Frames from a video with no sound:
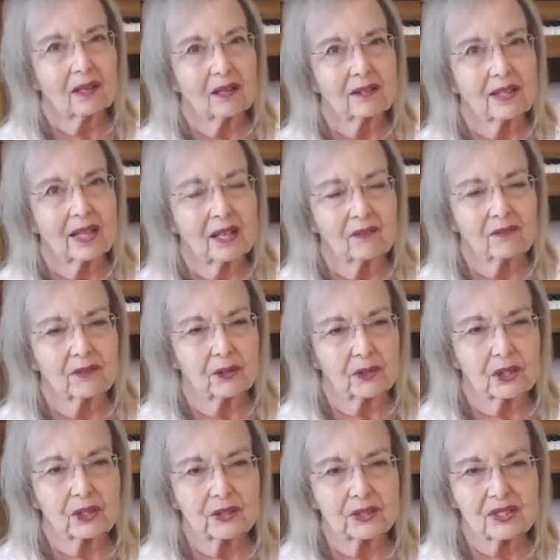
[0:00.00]
They have very
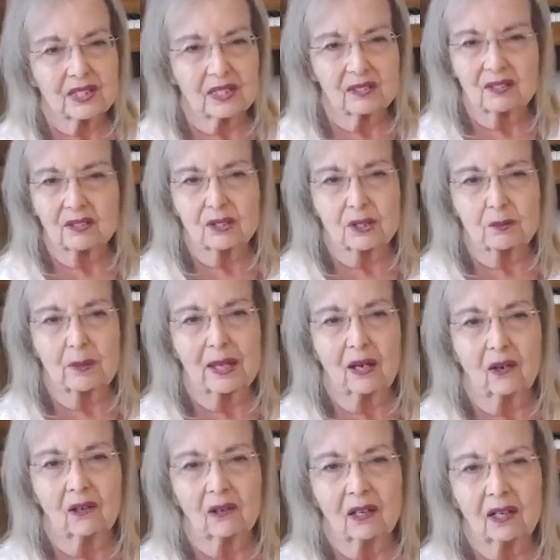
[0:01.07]
good sense of
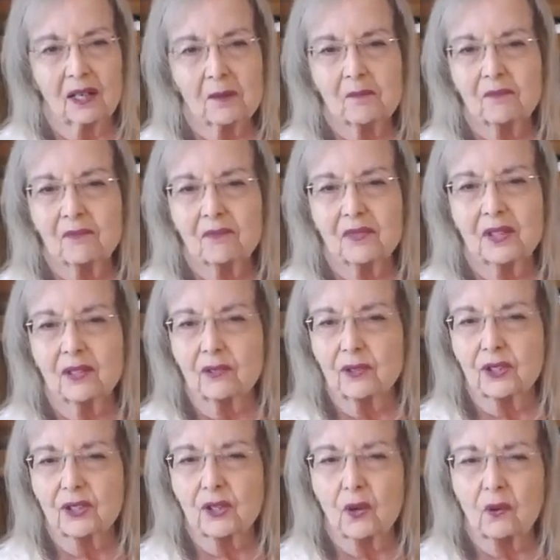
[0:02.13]
smell. They're
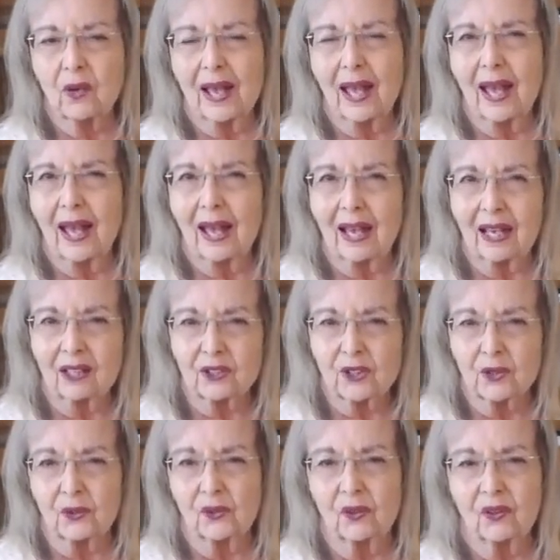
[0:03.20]
so
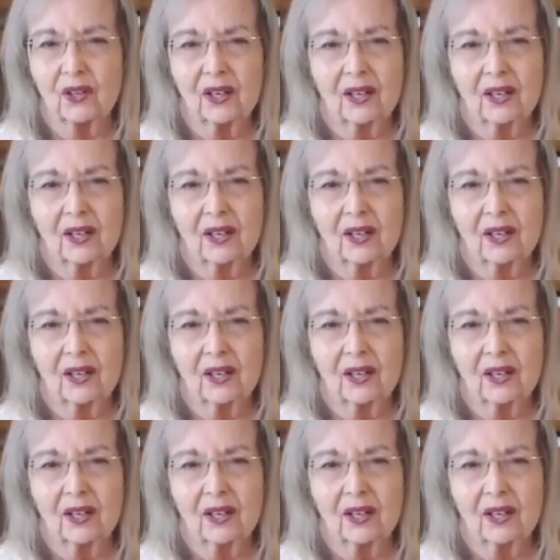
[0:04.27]
agile.